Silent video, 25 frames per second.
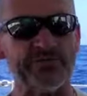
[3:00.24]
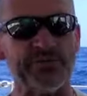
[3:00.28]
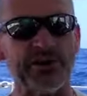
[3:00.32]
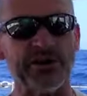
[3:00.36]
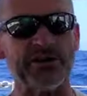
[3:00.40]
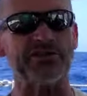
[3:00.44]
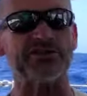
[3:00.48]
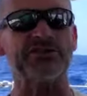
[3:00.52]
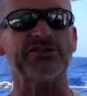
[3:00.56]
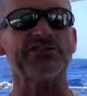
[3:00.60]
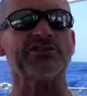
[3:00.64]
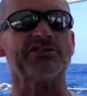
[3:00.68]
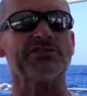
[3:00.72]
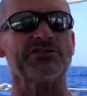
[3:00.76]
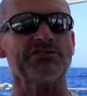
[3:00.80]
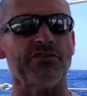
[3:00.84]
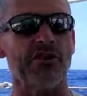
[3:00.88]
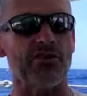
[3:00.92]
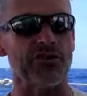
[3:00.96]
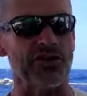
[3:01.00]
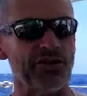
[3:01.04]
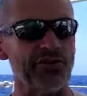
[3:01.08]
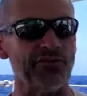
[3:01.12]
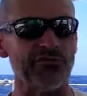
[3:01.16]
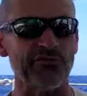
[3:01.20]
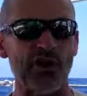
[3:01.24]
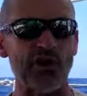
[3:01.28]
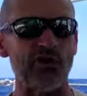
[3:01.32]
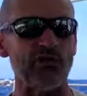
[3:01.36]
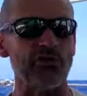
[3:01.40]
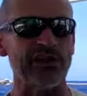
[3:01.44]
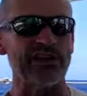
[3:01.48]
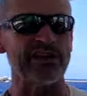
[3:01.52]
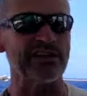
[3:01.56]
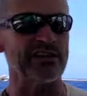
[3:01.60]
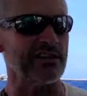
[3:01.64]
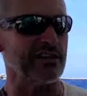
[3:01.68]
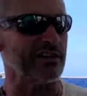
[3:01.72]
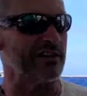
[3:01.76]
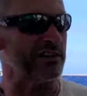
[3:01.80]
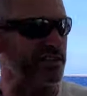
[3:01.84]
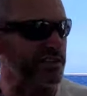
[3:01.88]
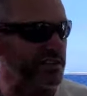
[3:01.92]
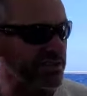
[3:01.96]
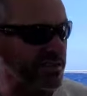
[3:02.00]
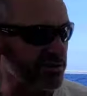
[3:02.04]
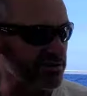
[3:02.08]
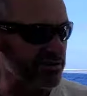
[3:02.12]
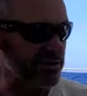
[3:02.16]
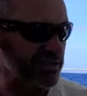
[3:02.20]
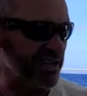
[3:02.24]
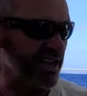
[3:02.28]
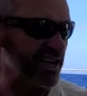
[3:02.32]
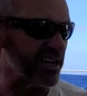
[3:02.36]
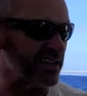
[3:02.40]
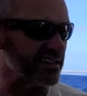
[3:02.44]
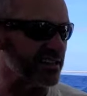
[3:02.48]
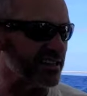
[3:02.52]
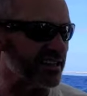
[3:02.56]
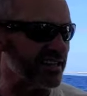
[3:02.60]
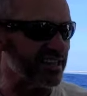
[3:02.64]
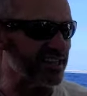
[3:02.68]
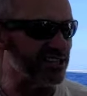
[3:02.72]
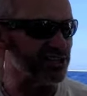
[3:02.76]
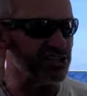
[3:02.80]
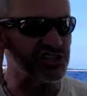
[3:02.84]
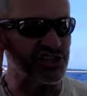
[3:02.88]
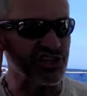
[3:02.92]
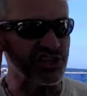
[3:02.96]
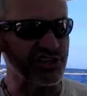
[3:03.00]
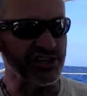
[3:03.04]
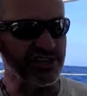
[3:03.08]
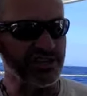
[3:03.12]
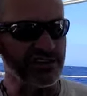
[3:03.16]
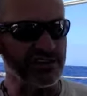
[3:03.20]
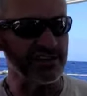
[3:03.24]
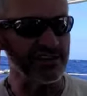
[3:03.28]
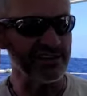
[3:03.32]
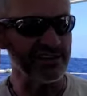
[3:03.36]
the boat's rocking and rolling. There is no sound of the engine.